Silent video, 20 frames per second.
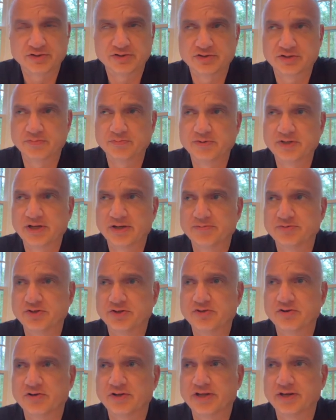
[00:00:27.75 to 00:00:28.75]
Sometimes
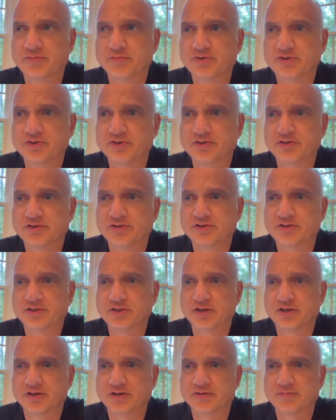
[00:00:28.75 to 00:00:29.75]
other languages
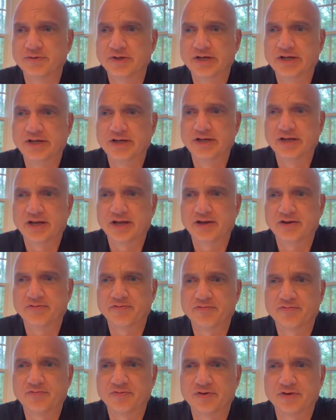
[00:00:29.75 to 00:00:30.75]

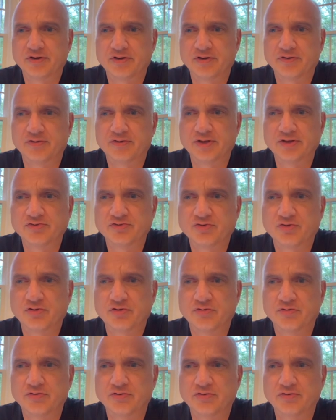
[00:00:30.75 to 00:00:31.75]
have things
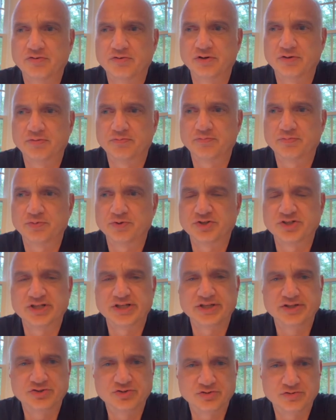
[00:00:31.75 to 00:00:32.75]
called
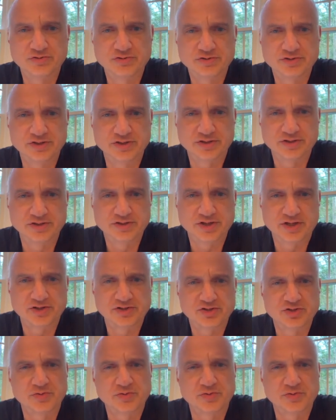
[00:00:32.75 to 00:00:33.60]
procedures and such.